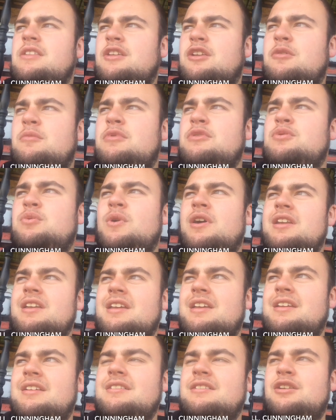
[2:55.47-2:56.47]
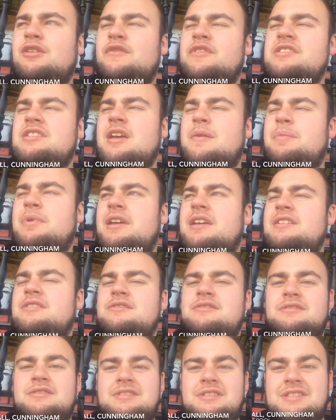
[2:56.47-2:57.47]
A number 20, another set
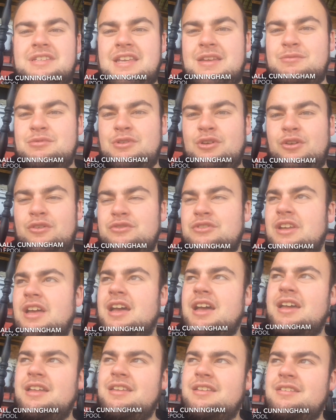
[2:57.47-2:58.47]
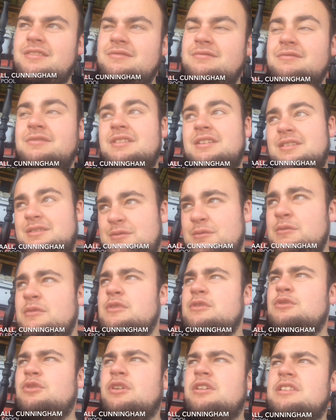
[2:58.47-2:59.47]
piece, same sort of side.
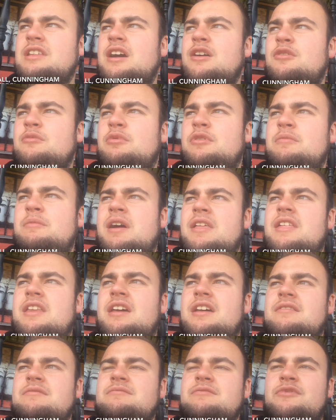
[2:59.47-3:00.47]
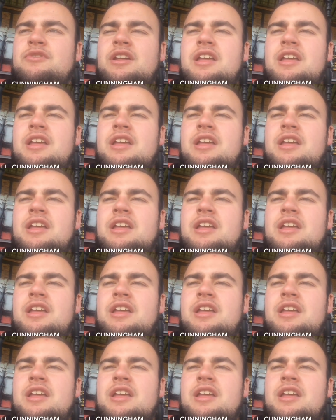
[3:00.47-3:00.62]
Took it down and put it back in the net.